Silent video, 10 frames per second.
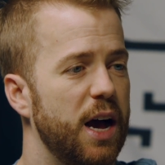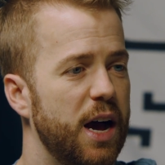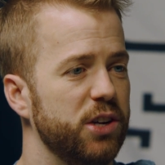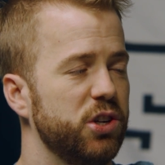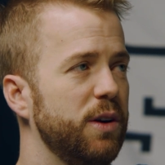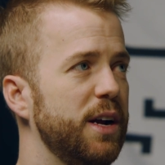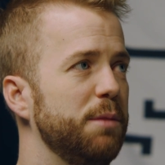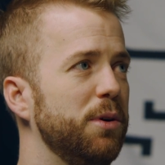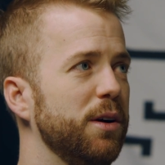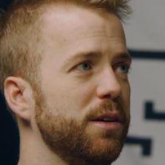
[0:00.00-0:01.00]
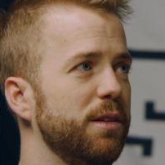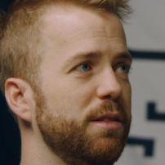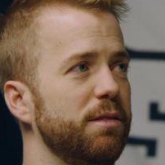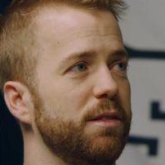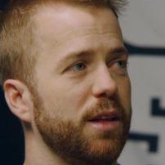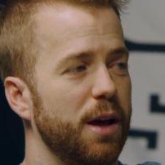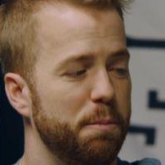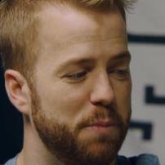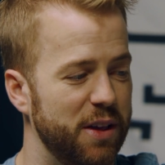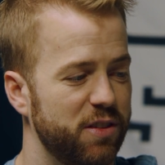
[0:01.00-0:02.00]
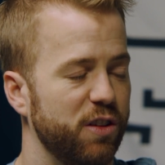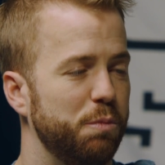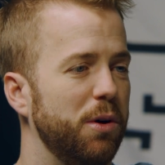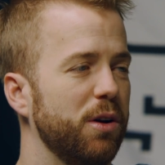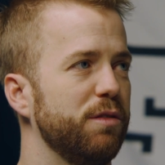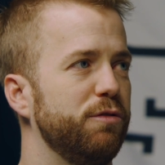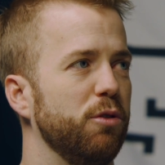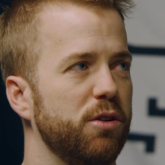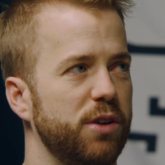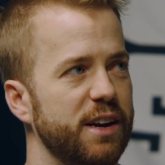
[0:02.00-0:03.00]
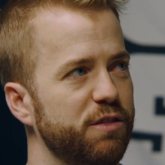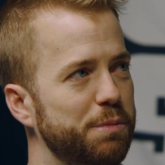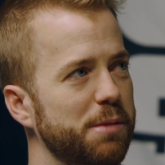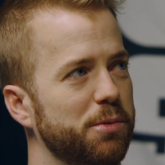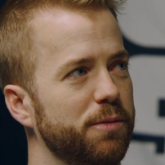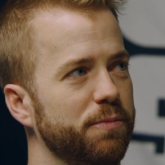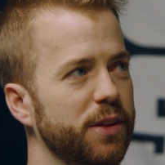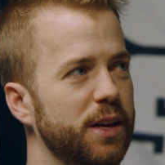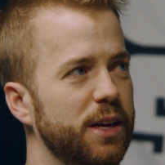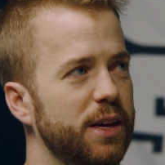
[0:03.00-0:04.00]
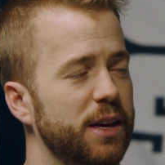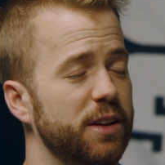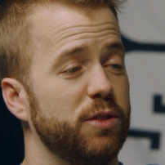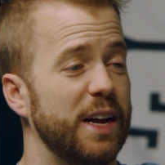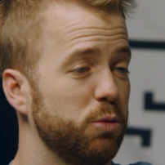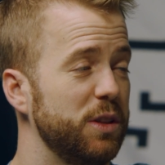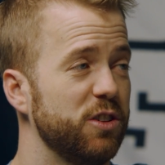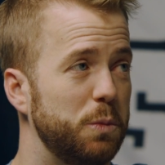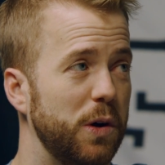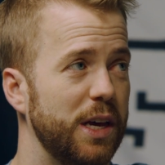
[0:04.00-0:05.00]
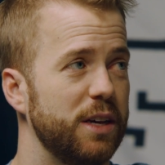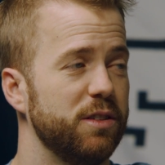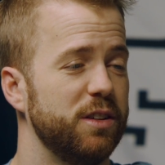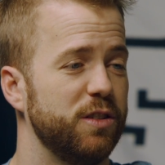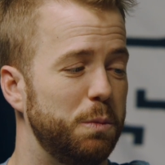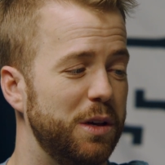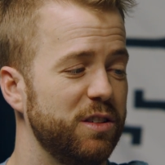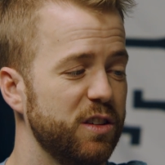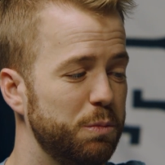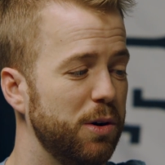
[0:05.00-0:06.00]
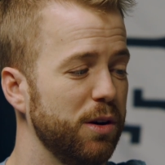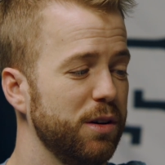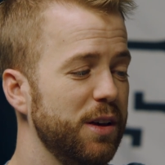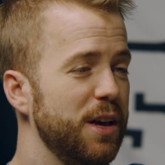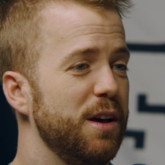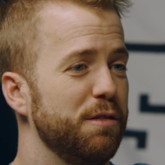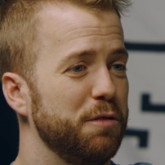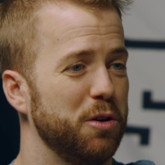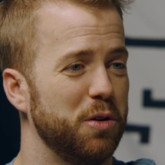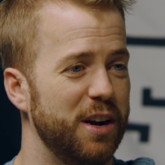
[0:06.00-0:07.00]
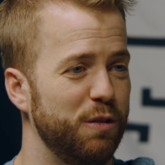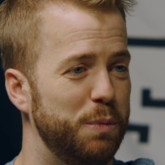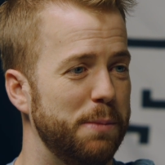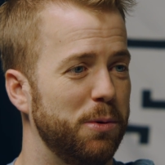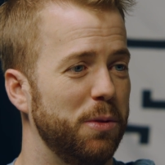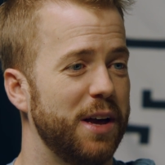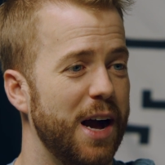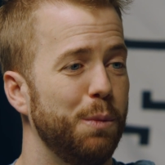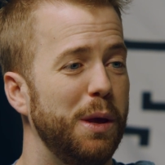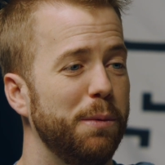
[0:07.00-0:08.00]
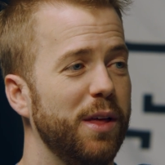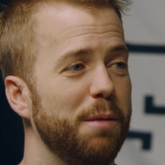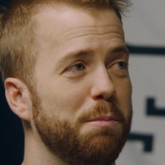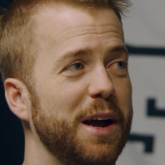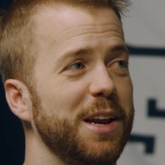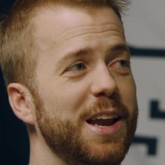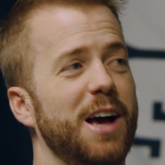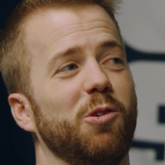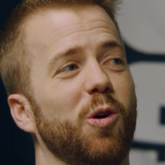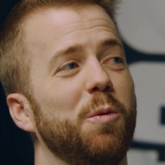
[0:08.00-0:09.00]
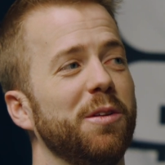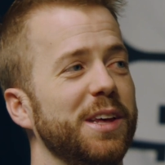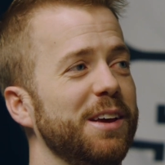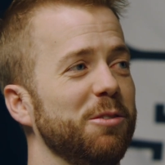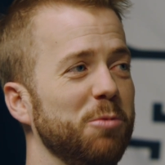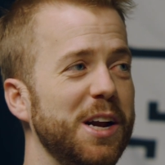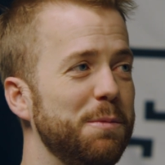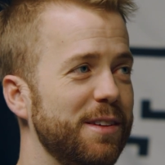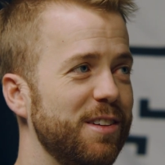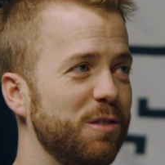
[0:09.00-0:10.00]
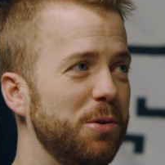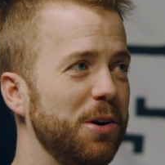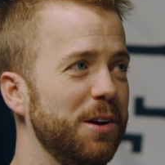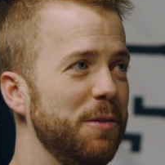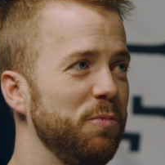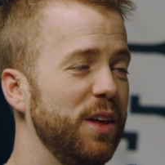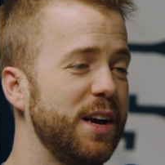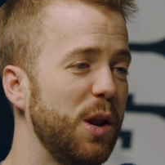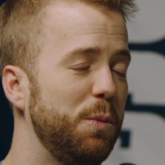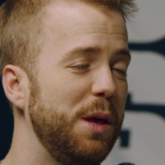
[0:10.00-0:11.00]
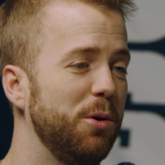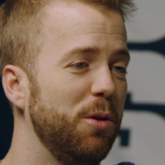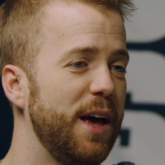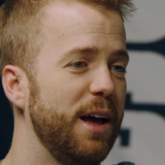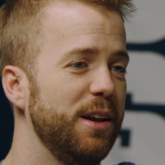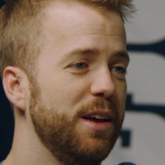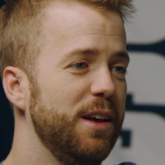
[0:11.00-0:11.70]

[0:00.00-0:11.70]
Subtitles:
I should write a business book for creative people. And so that's what this book is. It's a business book for creative people, the kind of people that might not normally read a business book, the kind of people that